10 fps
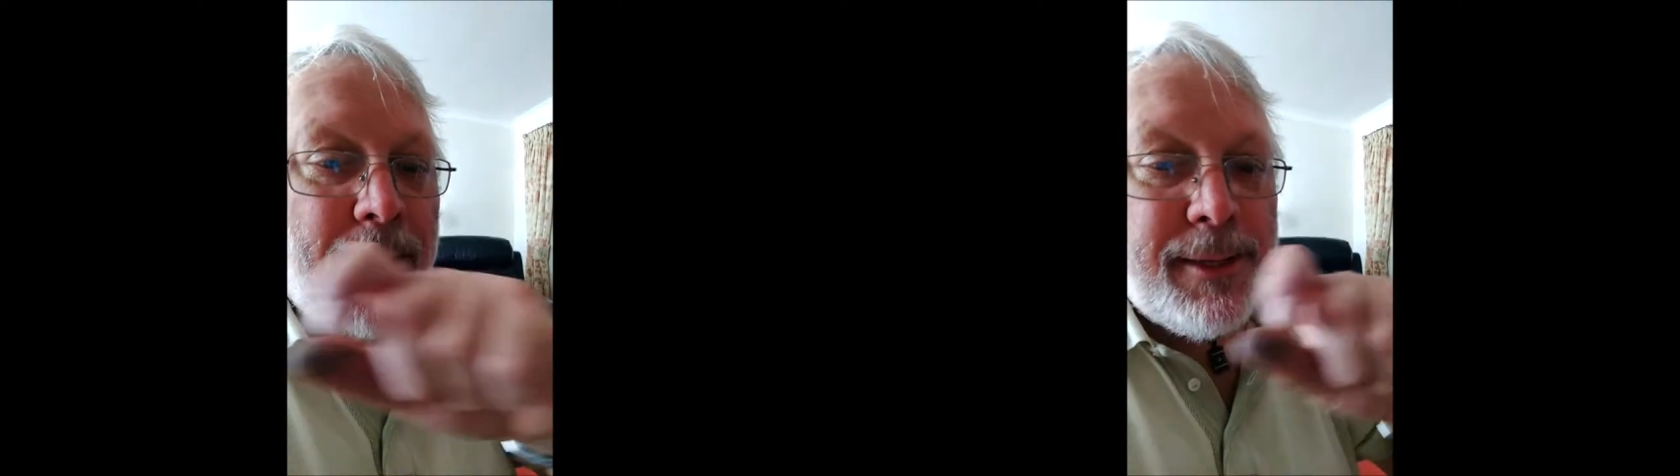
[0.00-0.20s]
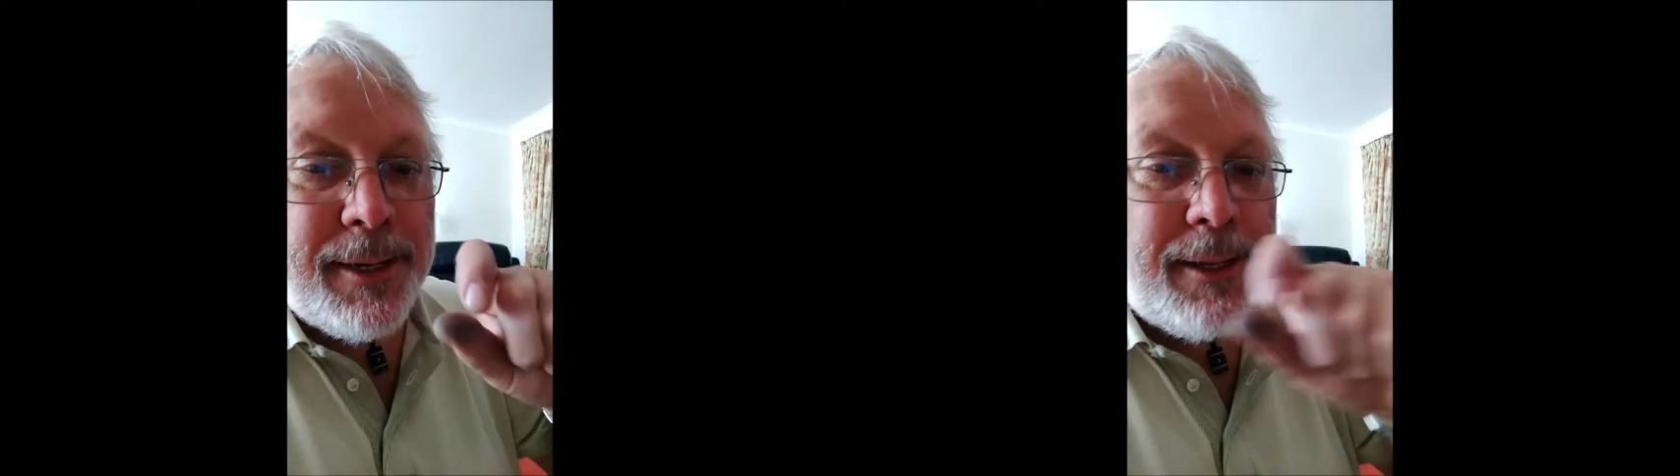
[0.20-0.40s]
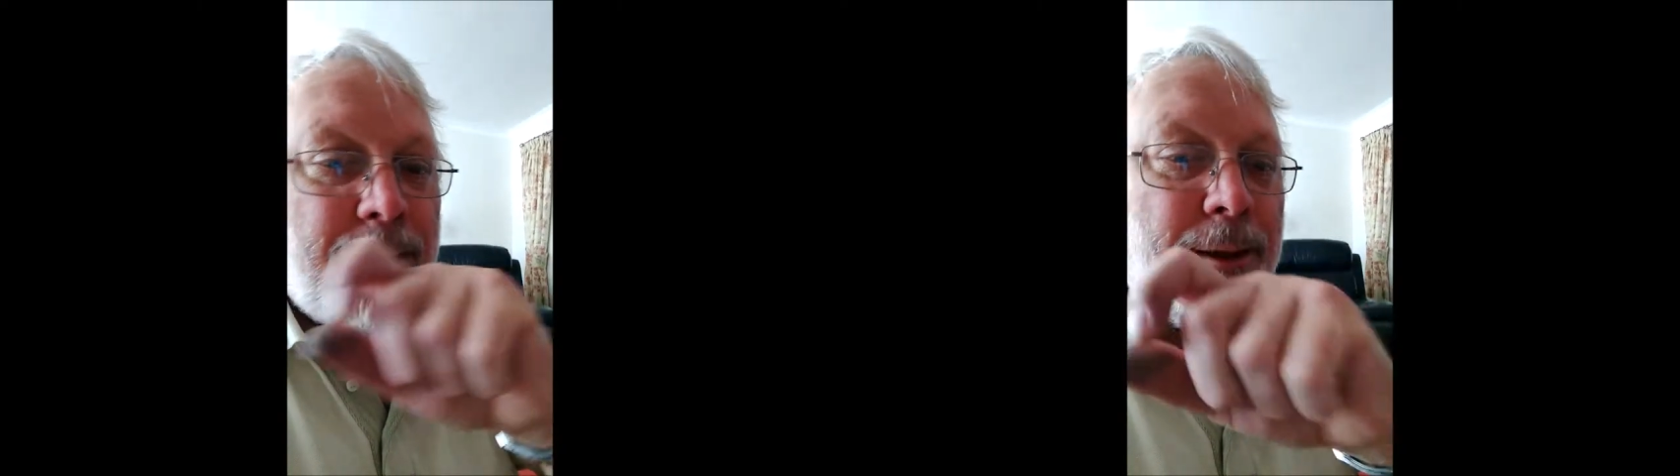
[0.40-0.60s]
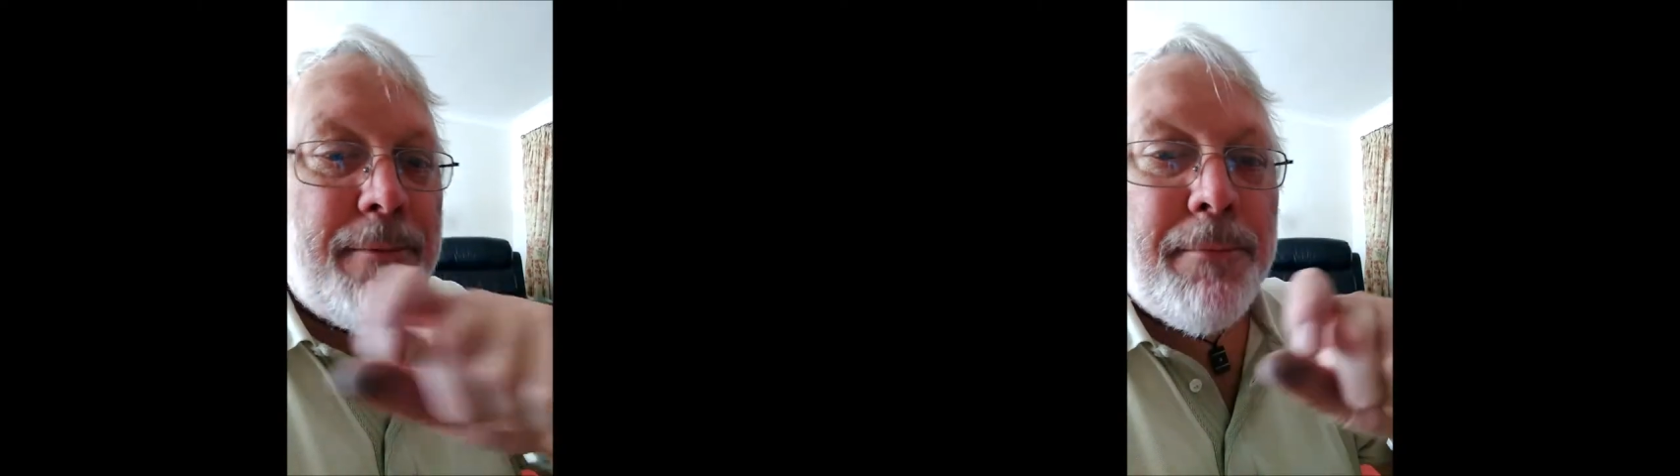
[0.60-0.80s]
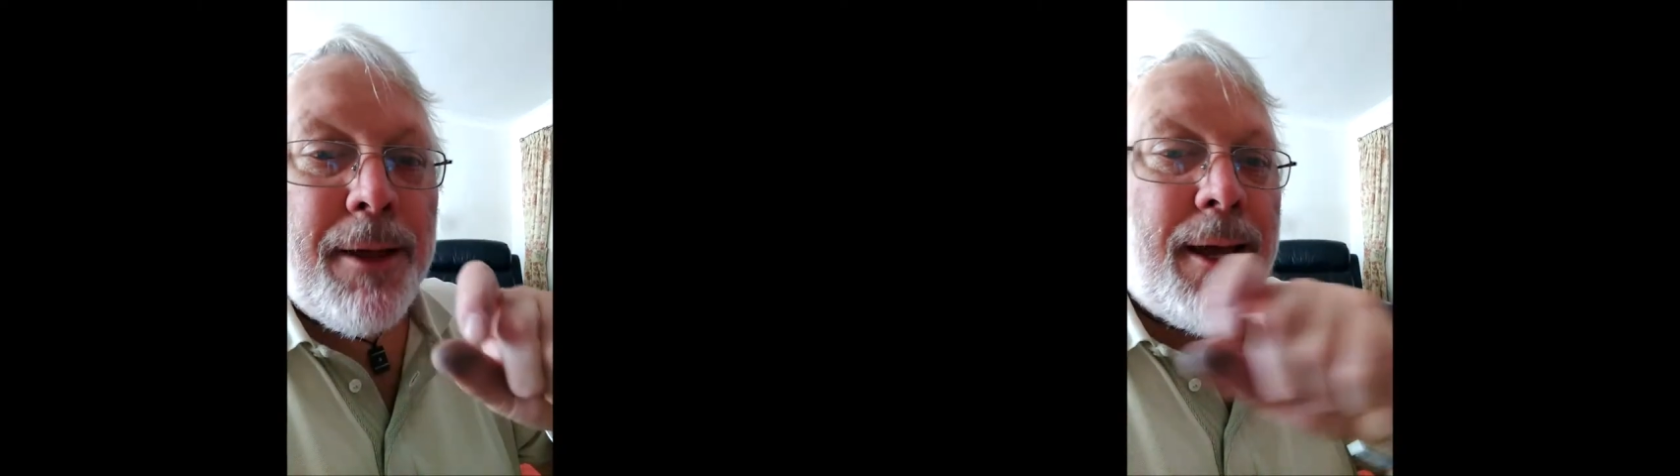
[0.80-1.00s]
at it
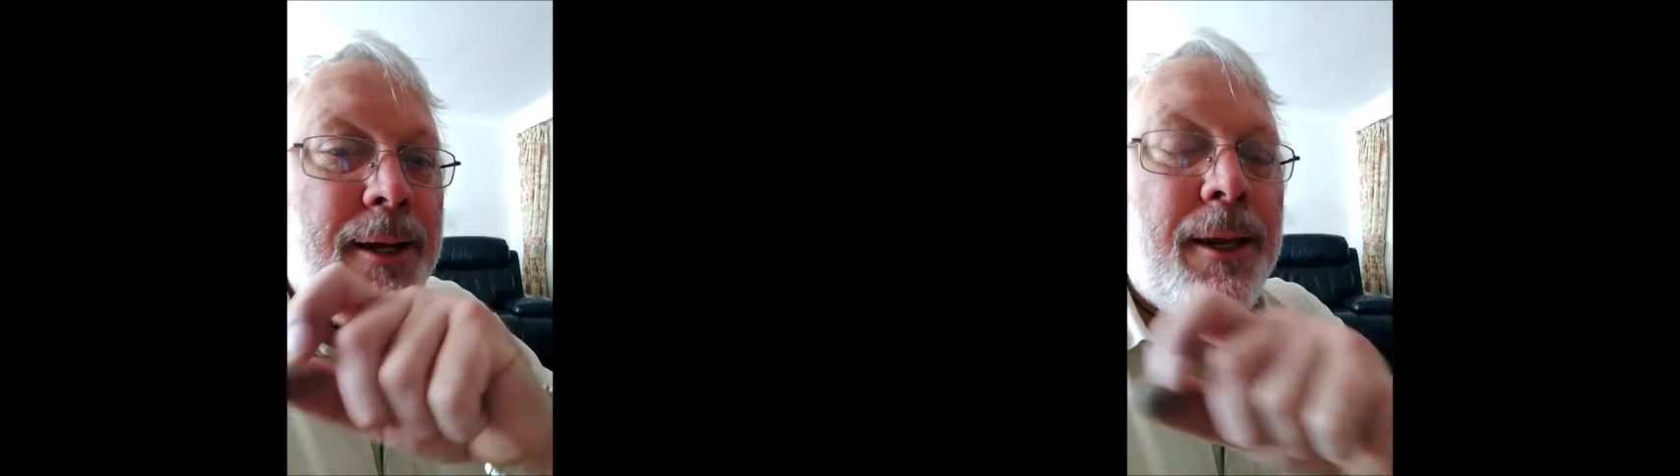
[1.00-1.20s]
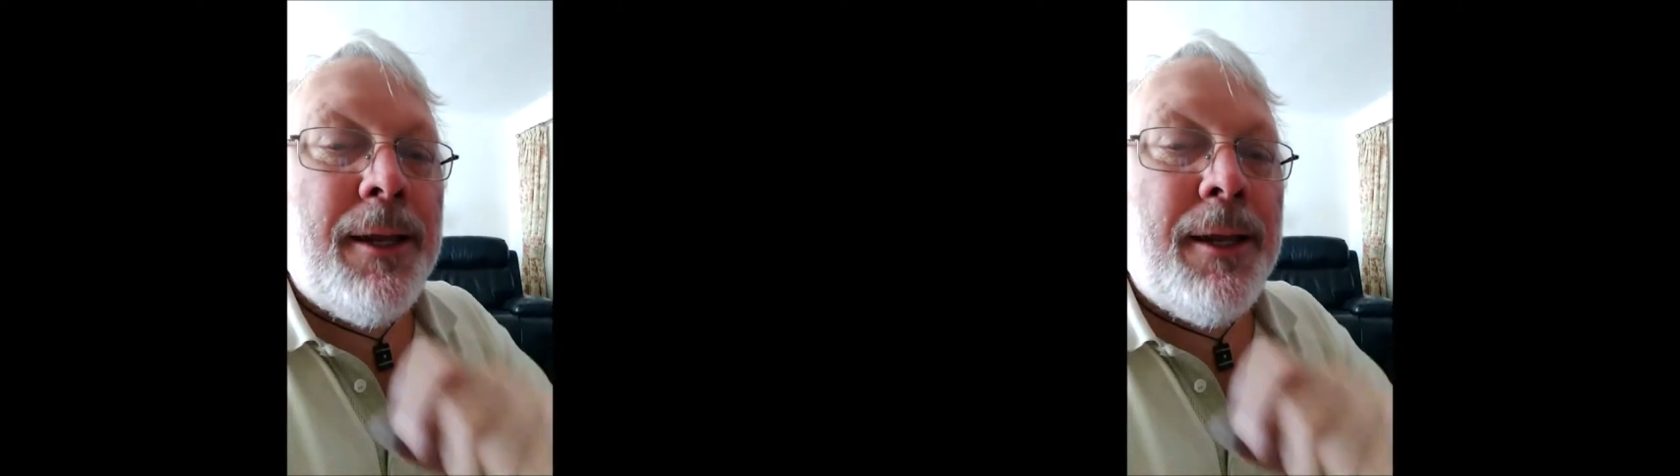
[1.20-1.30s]
like mad.